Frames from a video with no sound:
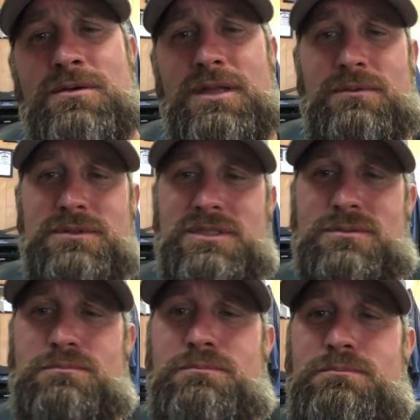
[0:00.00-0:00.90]
They were just
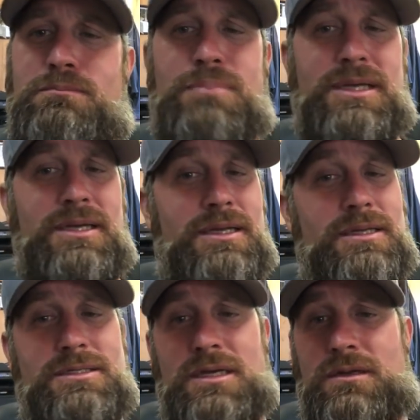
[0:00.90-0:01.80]
beating
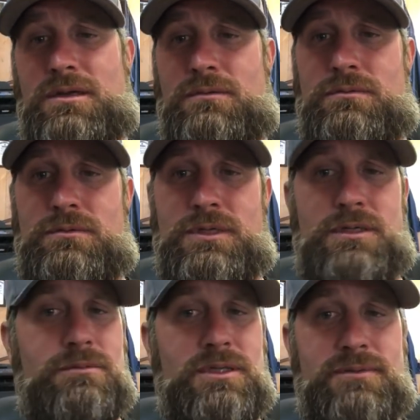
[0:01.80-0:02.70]
each other up really,
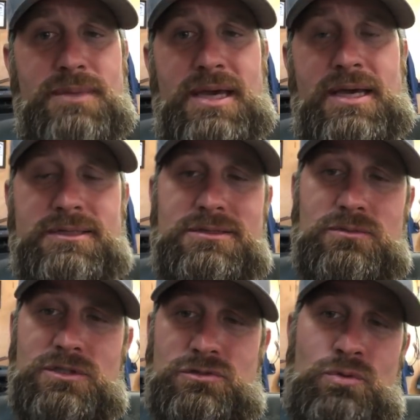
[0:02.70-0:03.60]
really bad. So we
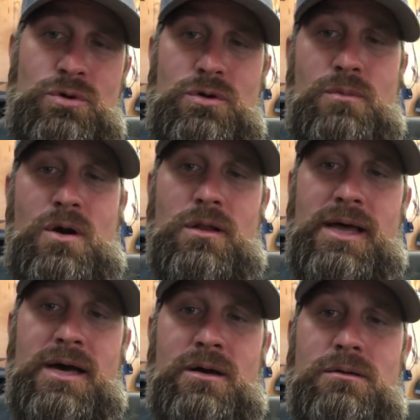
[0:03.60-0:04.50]
sorted them all
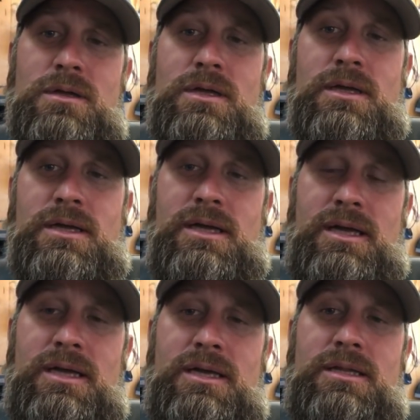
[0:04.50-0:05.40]
out,
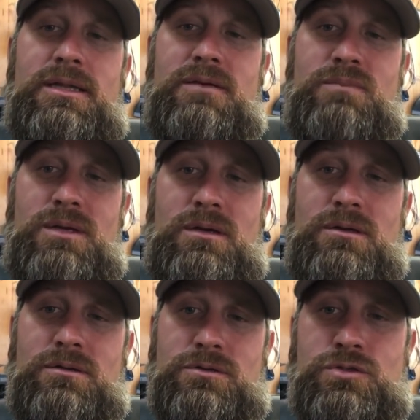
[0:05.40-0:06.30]
and they've been
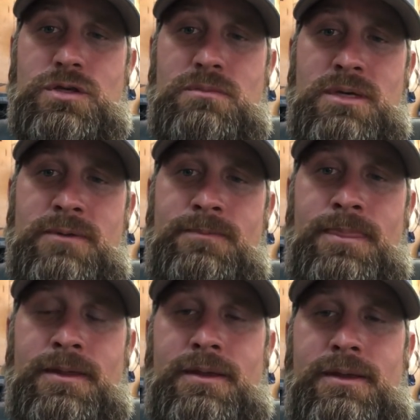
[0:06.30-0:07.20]
under treatment.
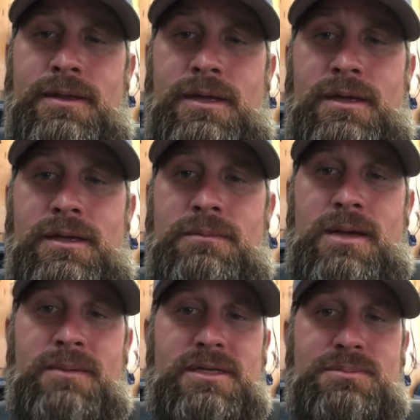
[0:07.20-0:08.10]

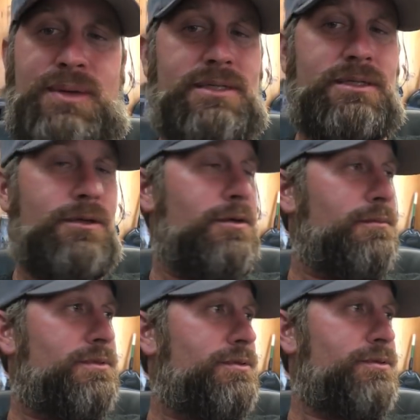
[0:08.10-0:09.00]
I'm expecting them
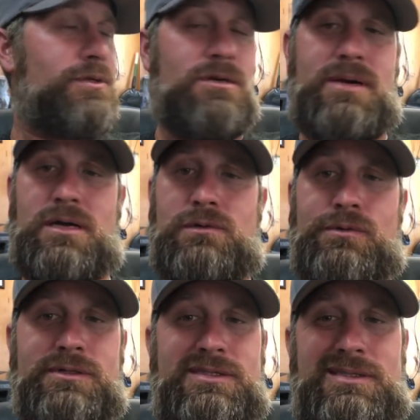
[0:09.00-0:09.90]
to come out of
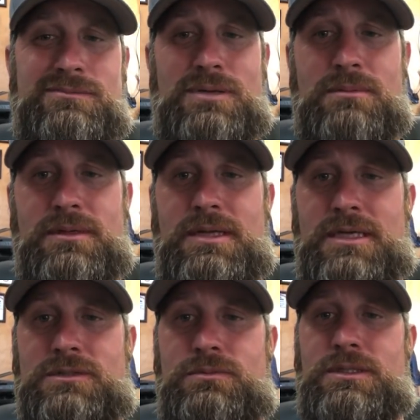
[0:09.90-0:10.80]
quarantine probably
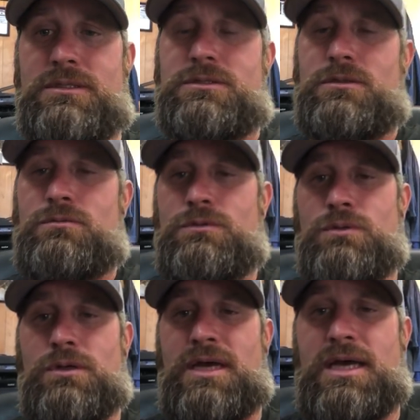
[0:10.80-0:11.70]
next week. So we
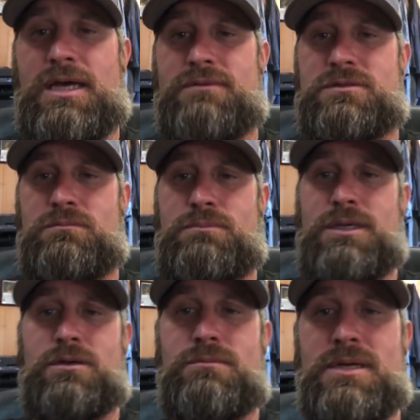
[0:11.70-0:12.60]
will have some
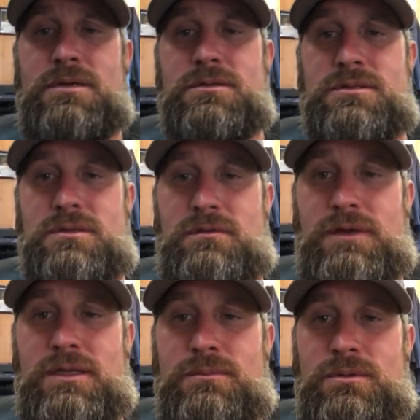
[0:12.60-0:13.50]
bigger males
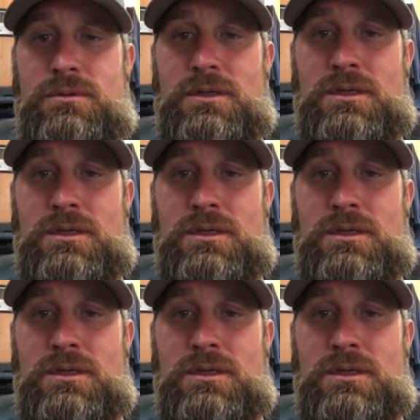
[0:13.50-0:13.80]
available.